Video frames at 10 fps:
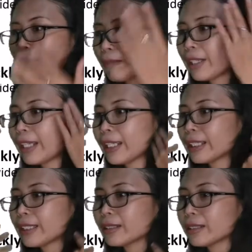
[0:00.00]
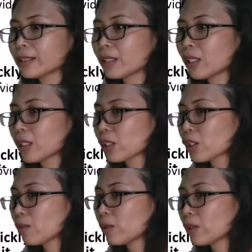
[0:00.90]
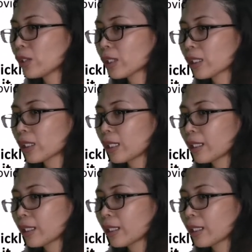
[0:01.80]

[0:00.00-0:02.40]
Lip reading: from the head, smoothed